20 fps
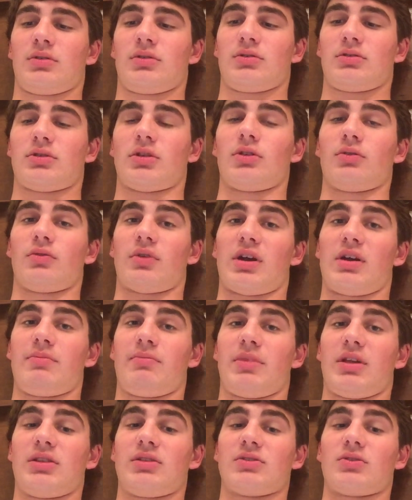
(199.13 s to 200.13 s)
So the ray
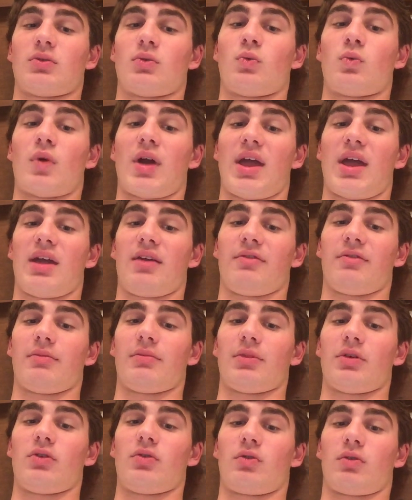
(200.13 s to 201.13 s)
bends away
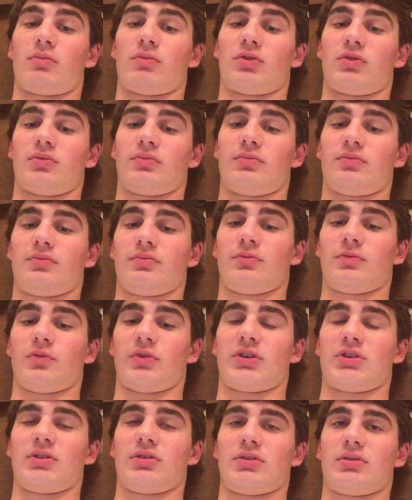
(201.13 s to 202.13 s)
from the normal,
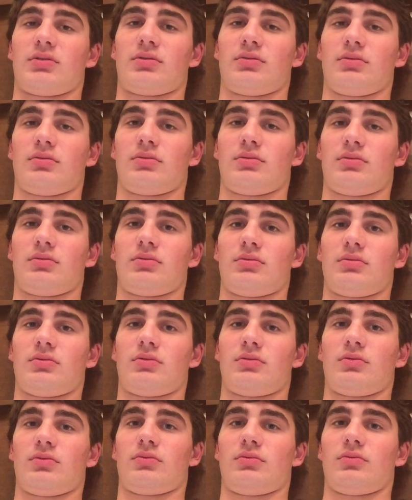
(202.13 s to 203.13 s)
which is,
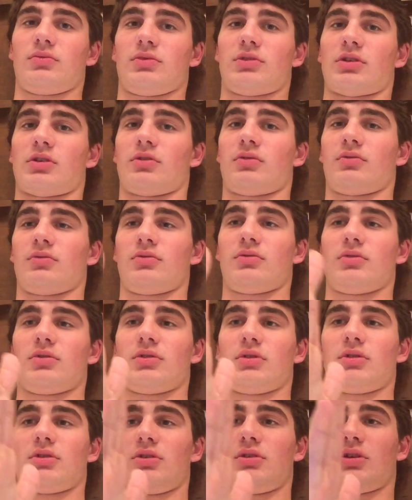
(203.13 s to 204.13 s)
so
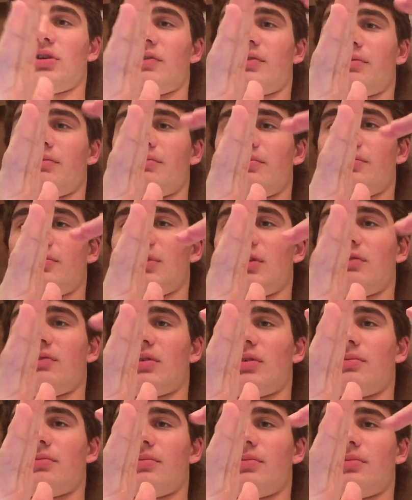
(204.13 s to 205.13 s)
you have an